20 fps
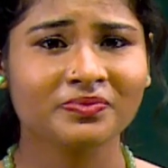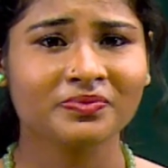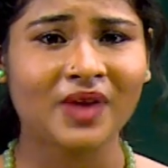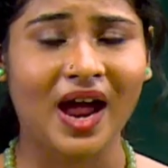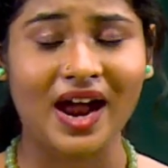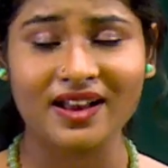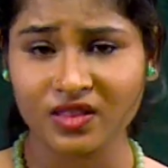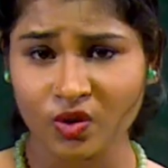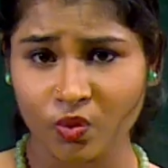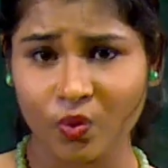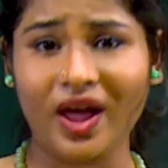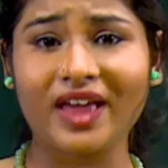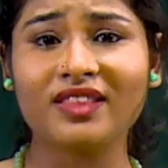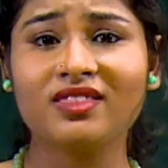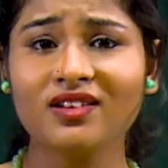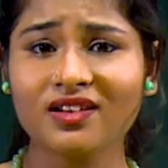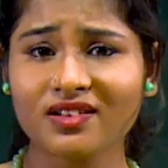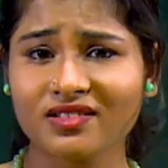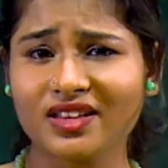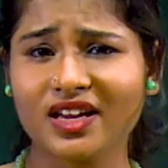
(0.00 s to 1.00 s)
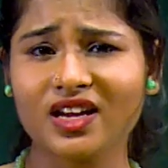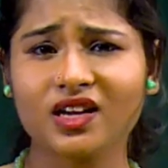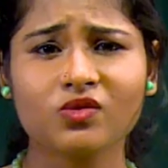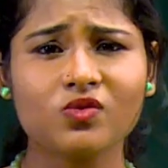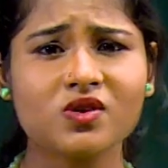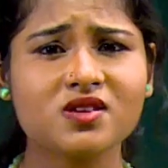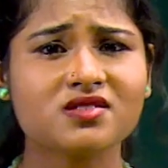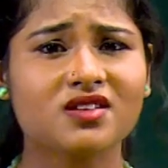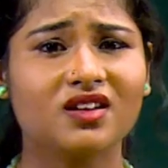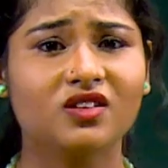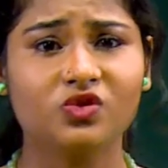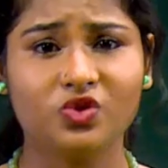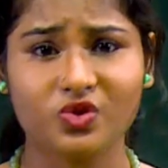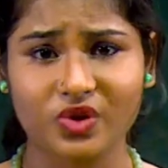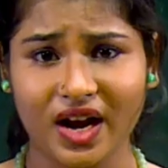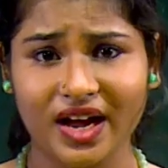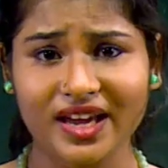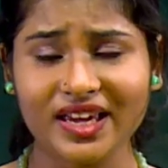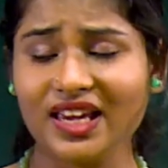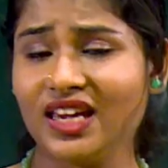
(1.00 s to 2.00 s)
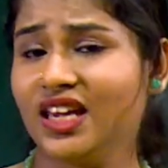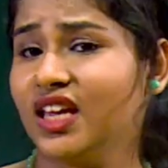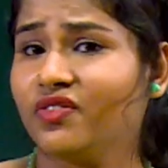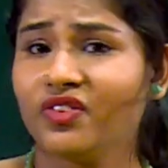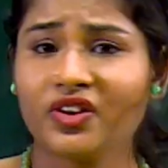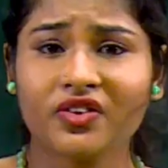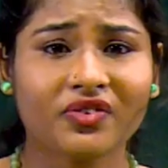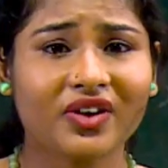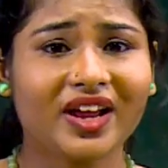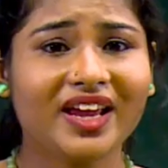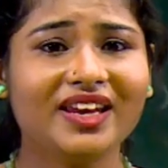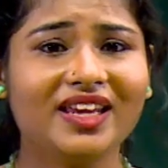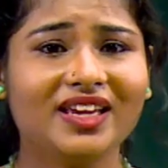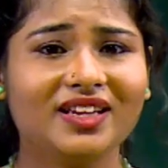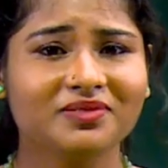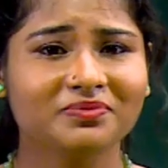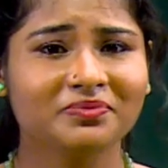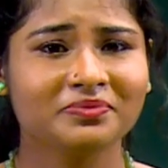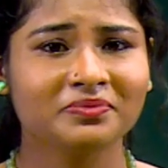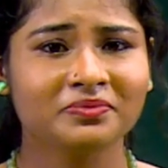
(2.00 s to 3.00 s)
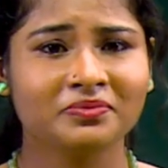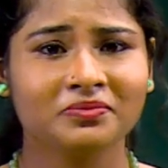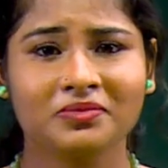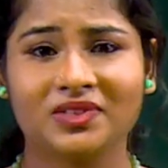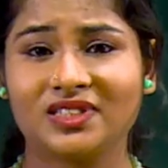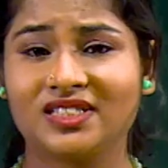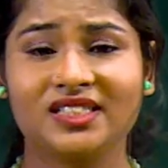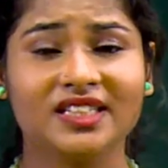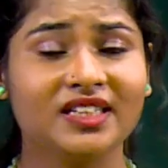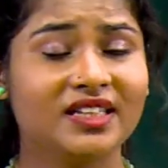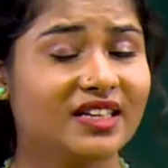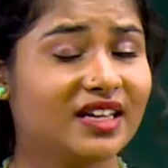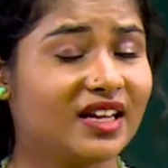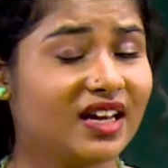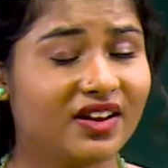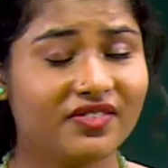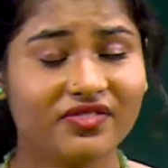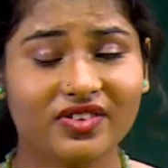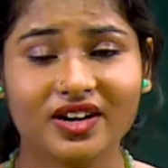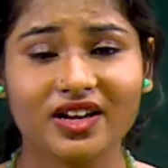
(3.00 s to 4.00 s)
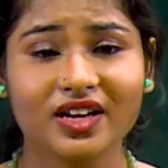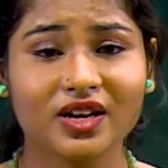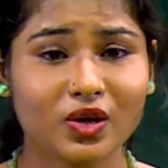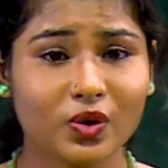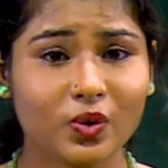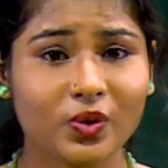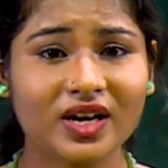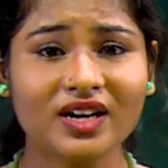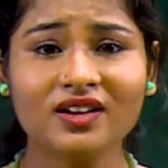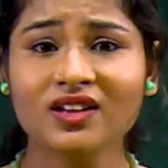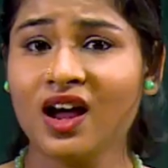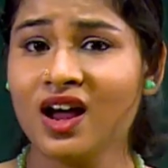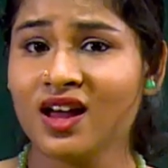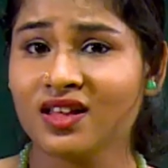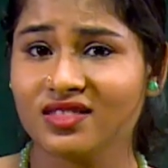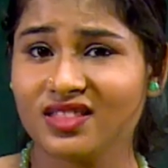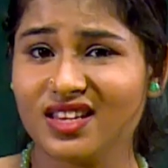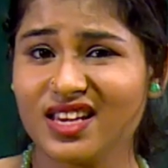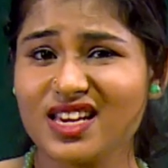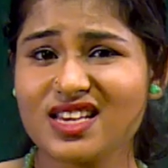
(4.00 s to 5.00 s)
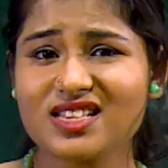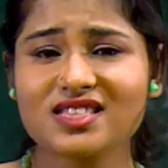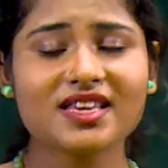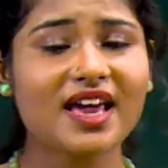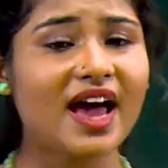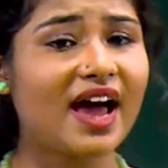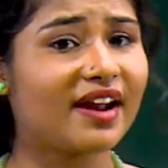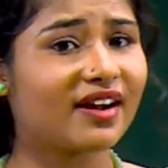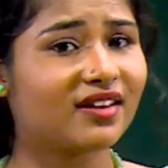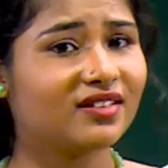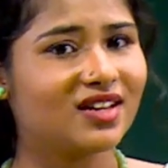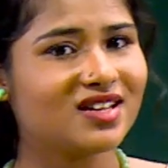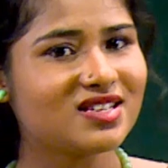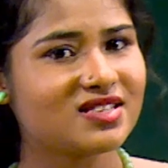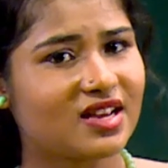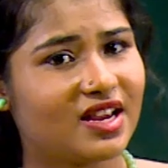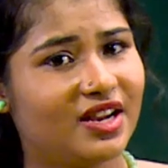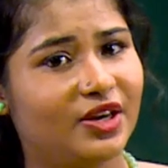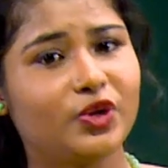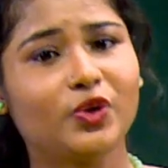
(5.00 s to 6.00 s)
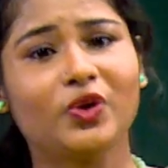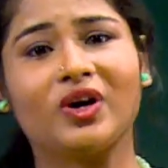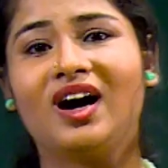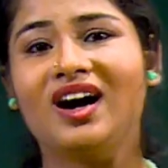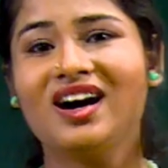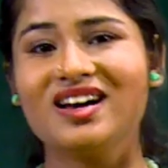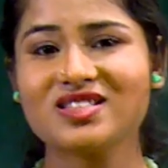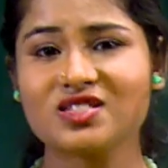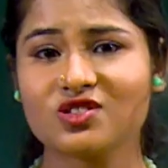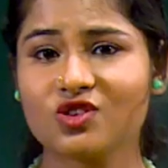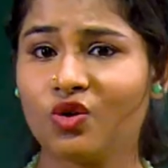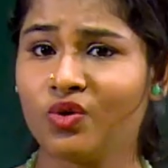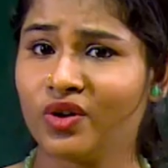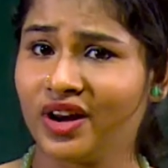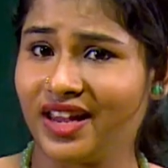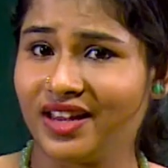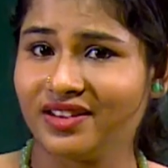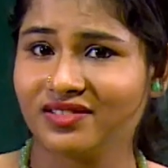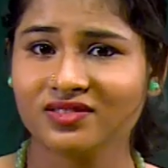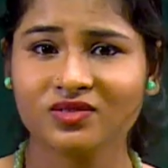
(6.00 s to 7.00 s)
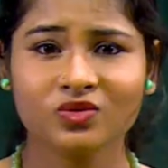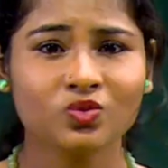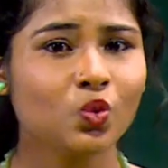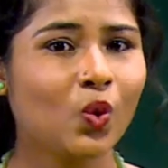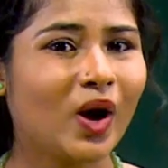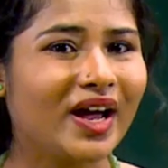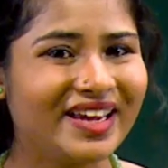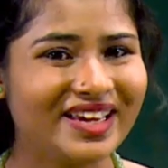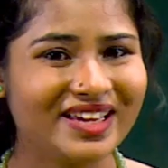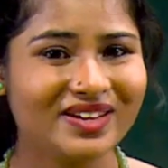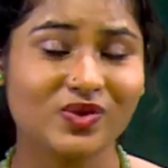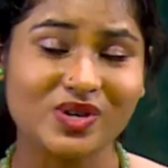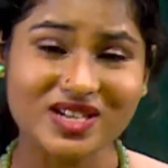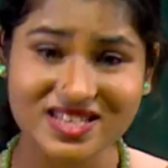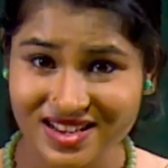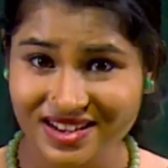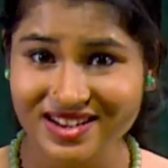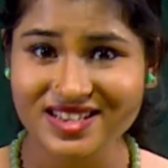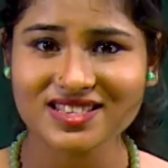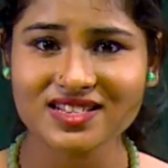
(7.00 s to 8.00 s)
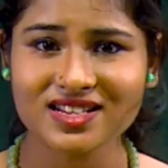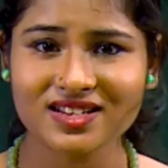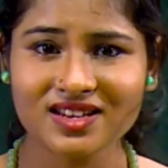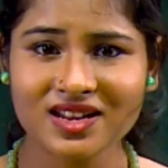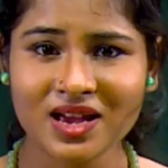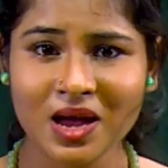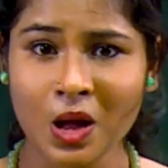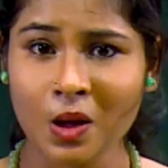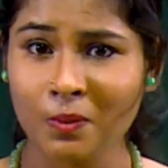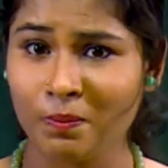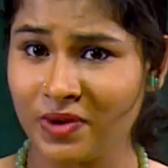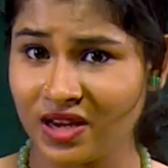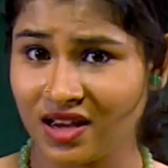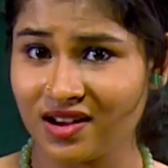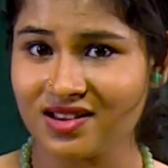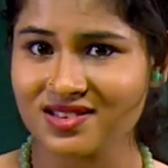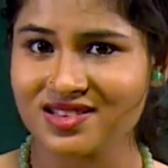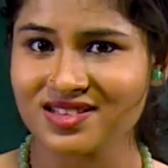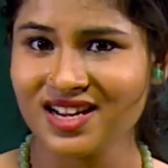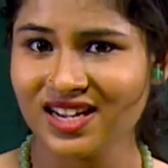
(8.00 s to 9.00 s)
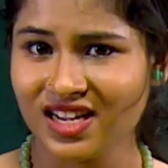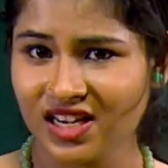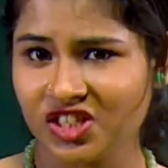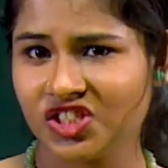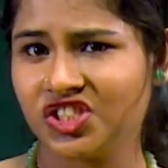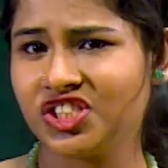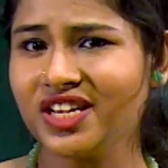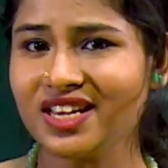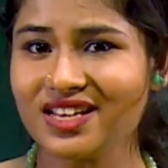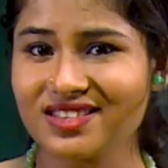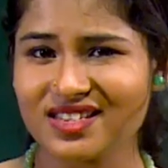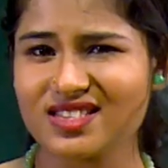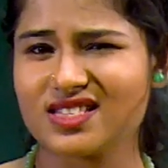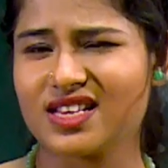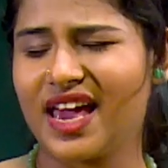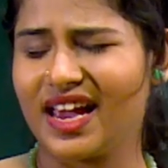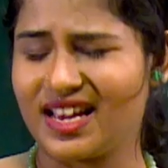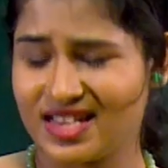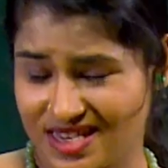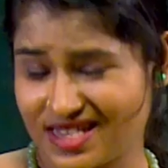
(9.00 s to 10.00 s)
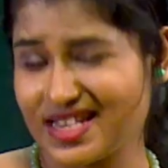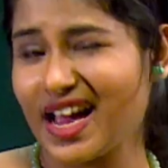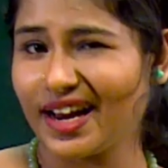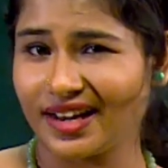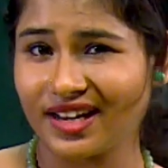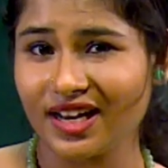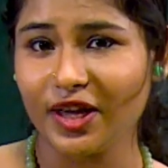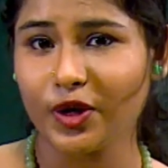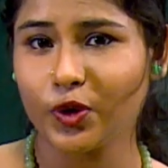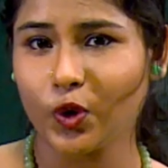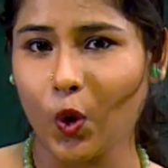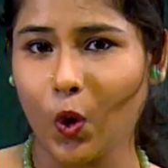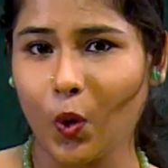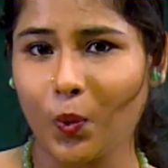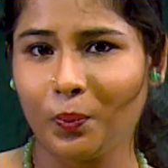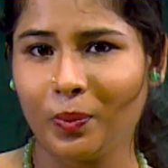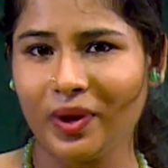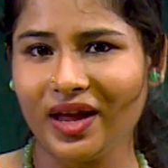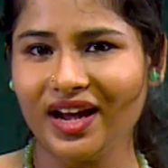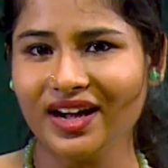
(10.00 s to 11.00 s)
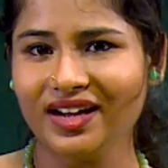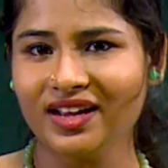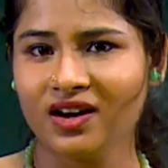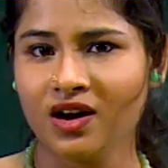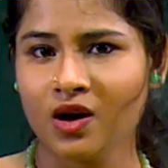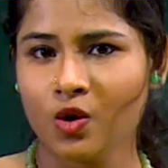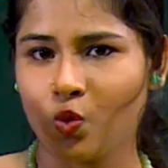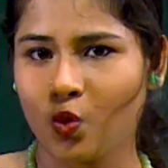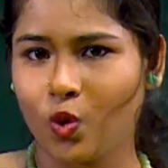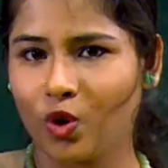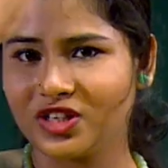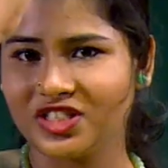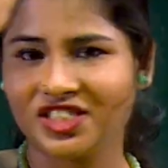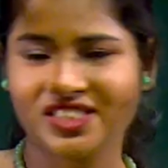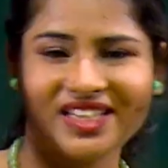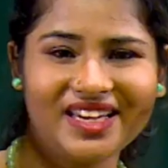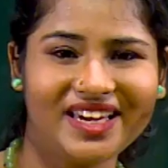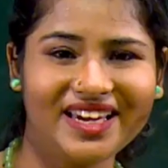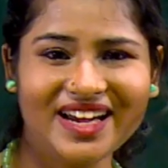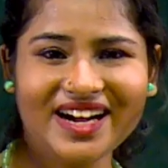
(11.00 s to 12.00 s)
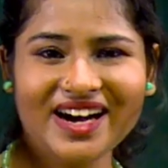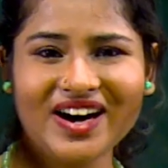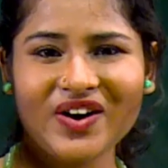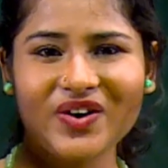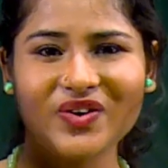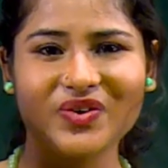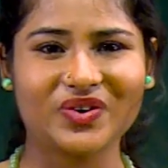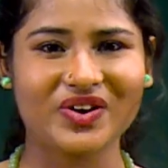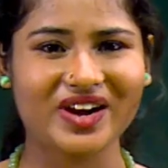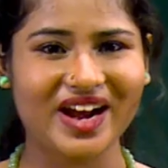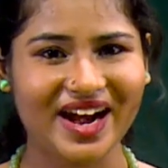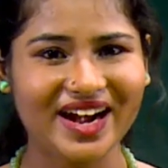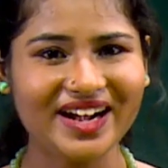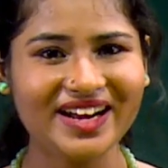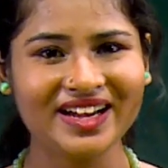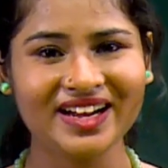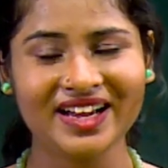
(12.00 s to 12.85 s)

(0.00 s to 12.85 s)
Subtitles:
And the weather there was dry, even rainy. But she never included these characters into her story. Why? What is the reason? Because she just exactly copied what she read